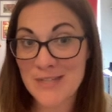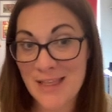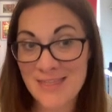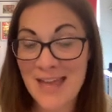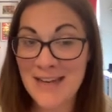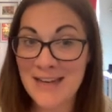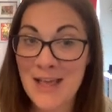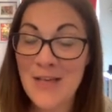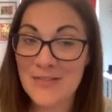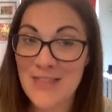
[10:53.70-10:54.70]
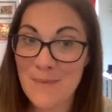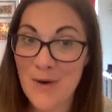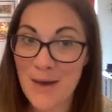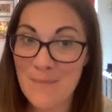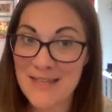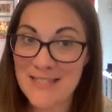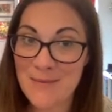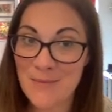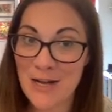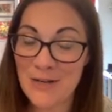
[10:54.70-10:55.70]
and then they might be a
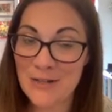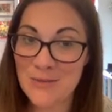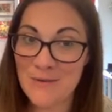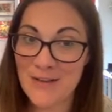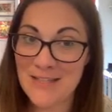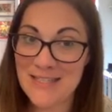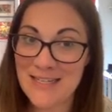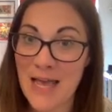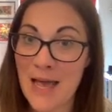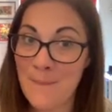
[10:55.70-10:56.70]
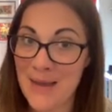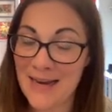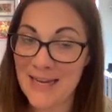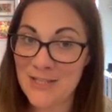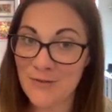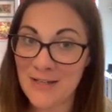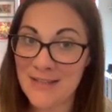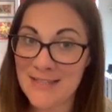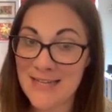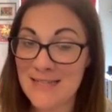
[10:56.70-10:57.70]
team that I look to invest in a bit later on in the
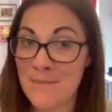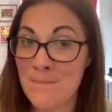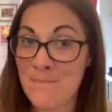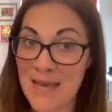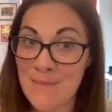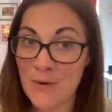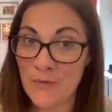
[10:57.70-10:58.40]
season, maybe on